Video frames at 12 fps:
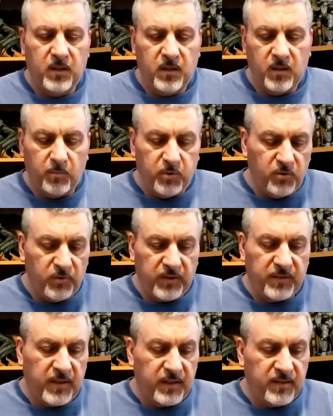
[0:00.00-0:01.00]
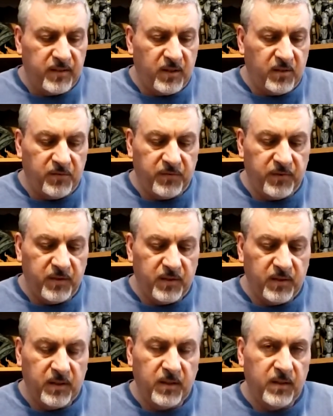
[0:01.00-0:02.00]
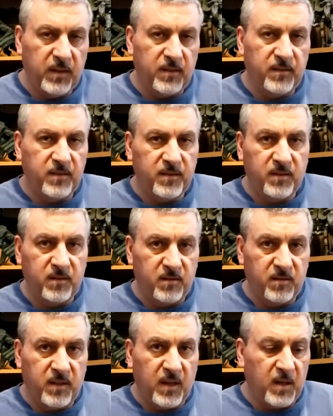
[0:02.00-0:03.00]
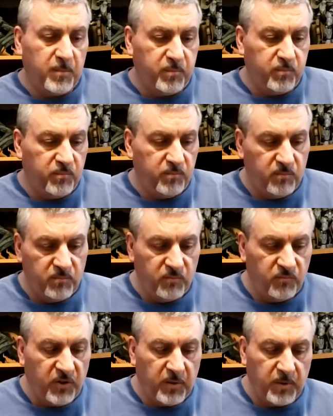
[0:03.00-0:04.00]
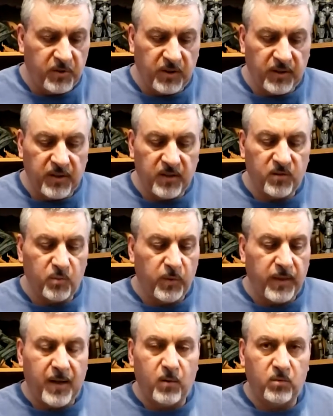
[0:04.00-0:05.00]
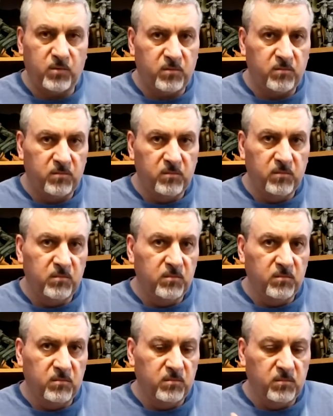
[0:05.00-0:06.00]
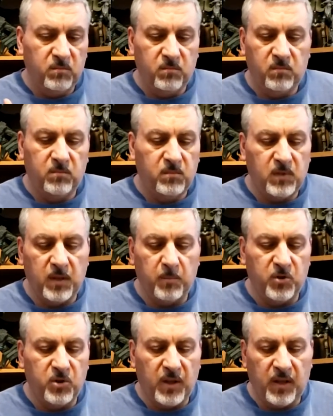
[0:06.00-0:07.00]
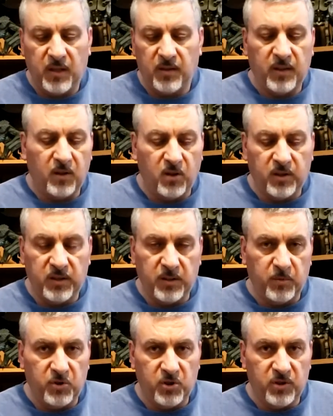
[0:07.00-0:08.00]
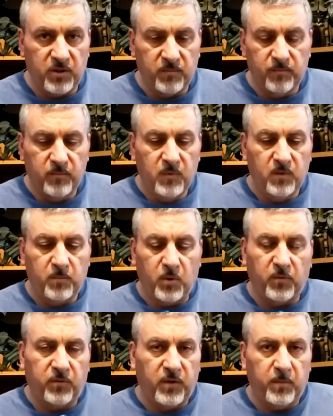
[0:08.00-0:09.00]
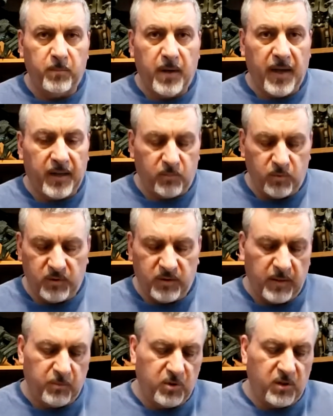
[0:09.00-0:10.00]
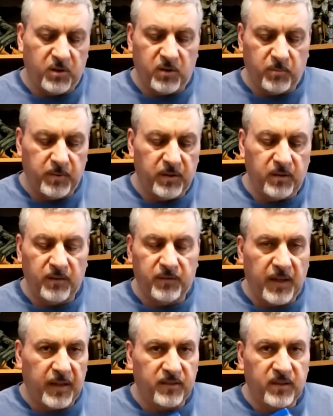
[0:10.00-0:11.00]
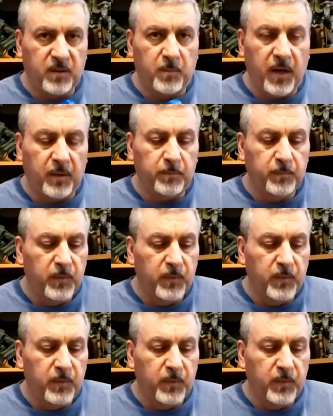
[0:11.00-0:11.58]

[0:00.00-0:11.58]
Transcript: The Blu-ray set itself is set up very much like this without the image, anything on the images, both front and back, with the exception of a little bit of text at the bottom.